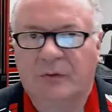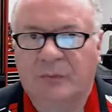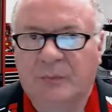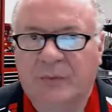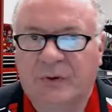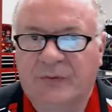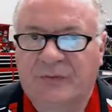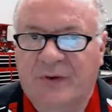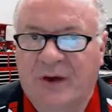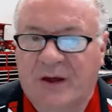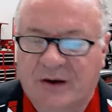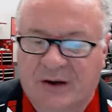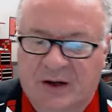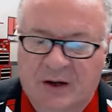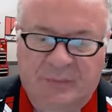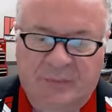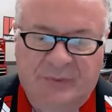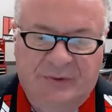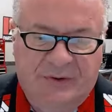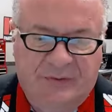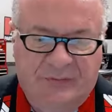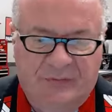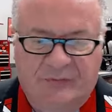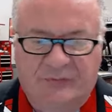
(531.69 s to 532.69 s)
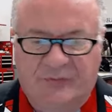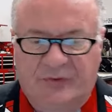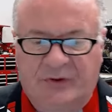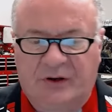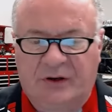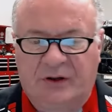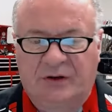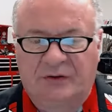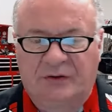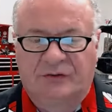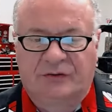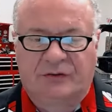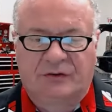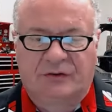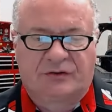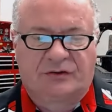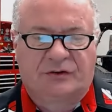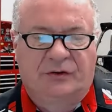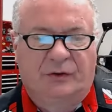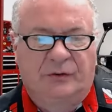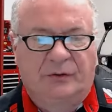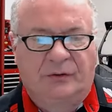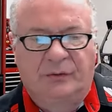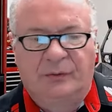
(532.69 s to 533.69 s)
We've got a couple of different videos that
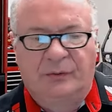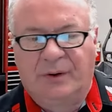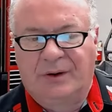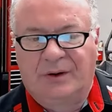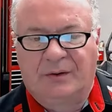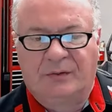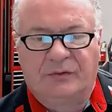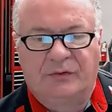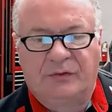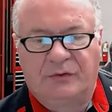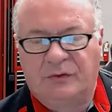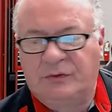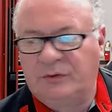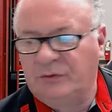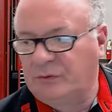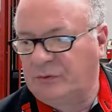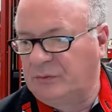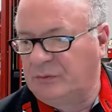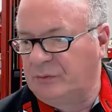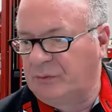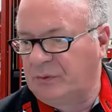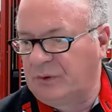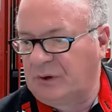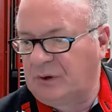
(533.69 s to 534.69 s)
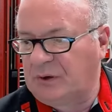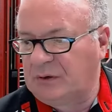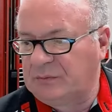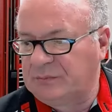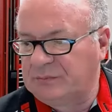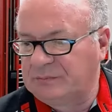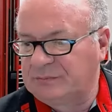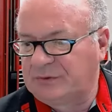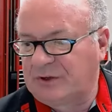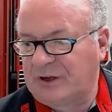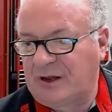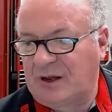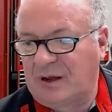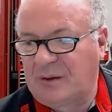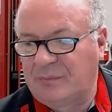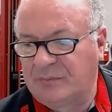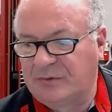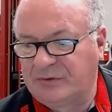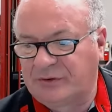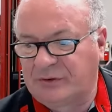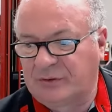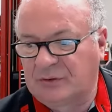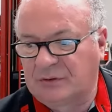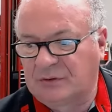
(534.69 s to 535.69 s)
show you how to do time
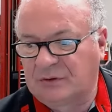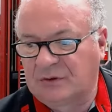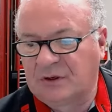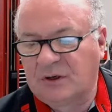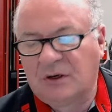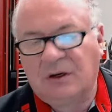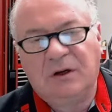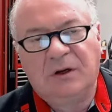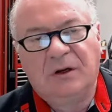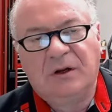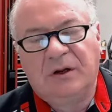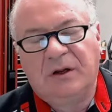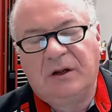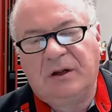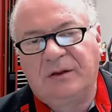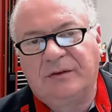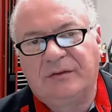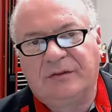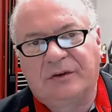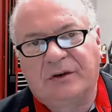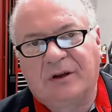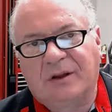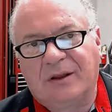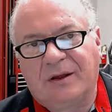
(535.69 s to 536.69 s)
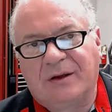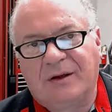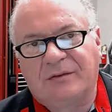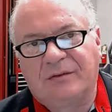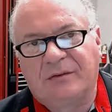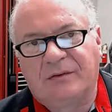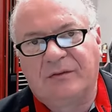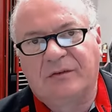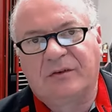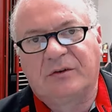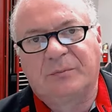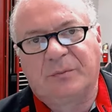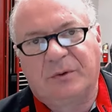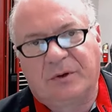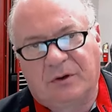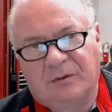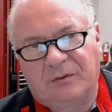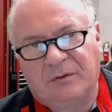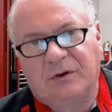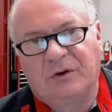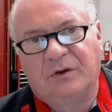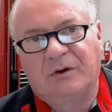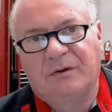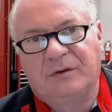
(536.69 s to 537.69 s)
insert installations, but on
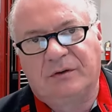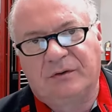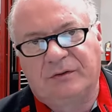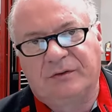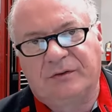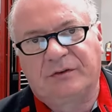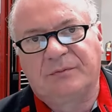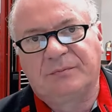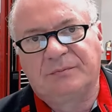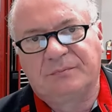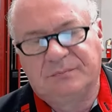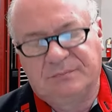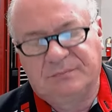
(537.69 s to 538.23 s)
yours,